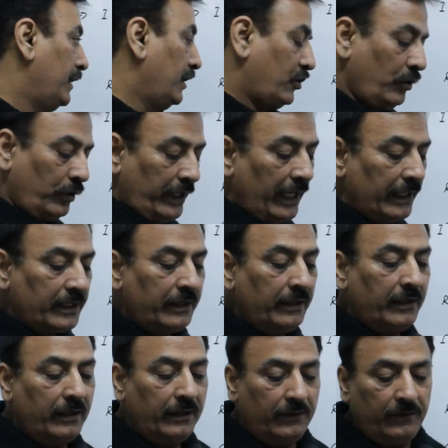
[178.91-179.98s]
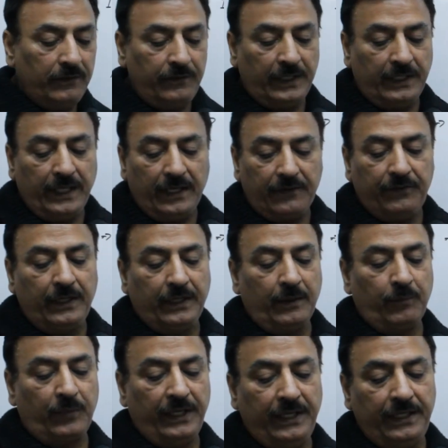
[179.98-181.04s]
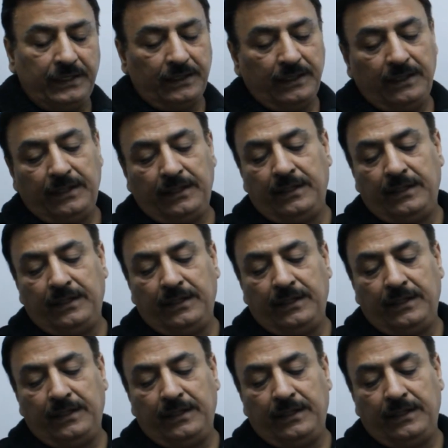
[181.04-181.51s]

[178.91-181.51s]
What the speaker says: So that with that we complete